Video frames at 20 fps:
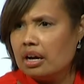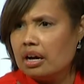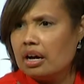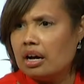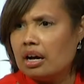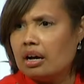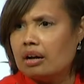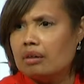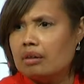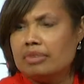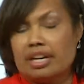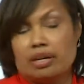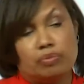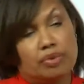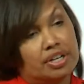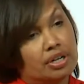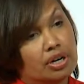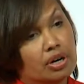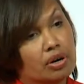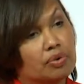And
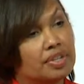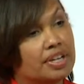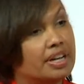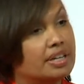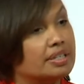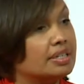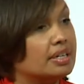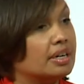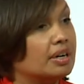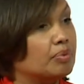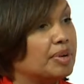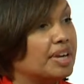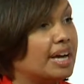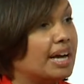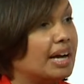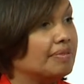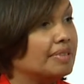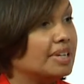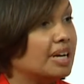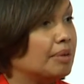we know that we
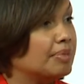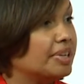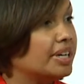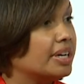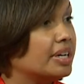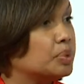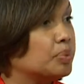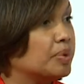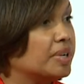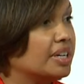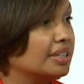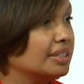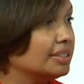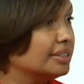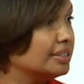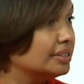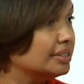have not because we?